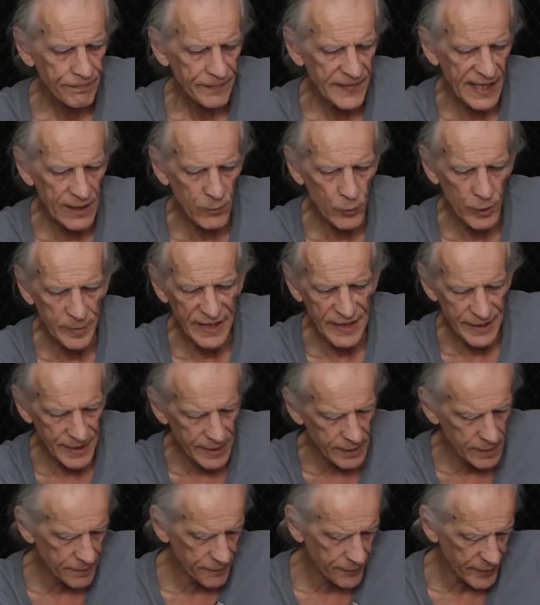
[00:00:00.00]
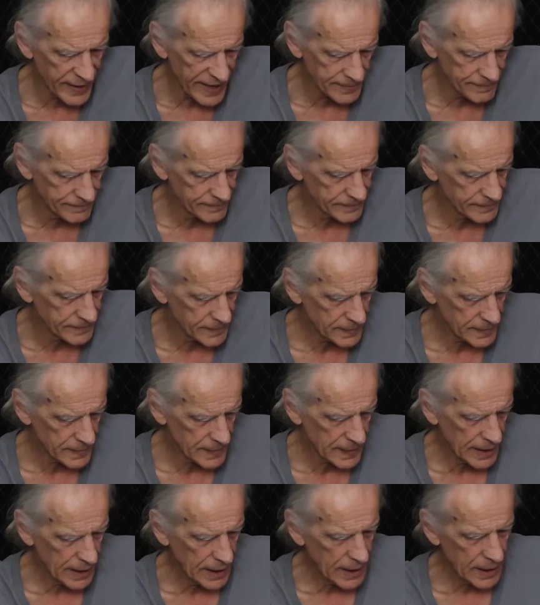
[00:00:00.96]
than would be a nickel fret.
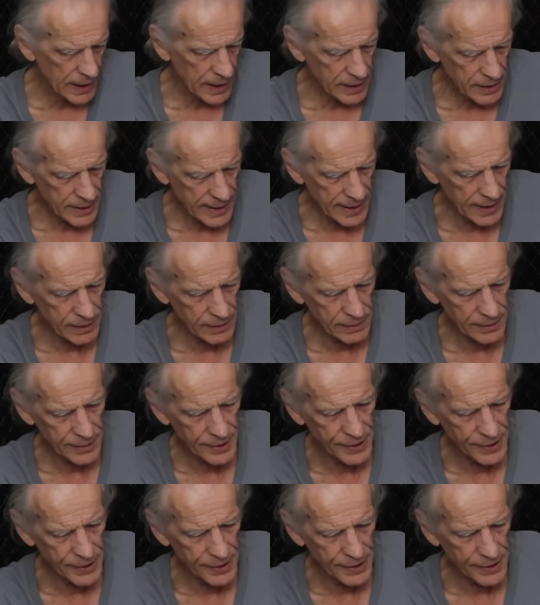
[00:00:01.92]
Now,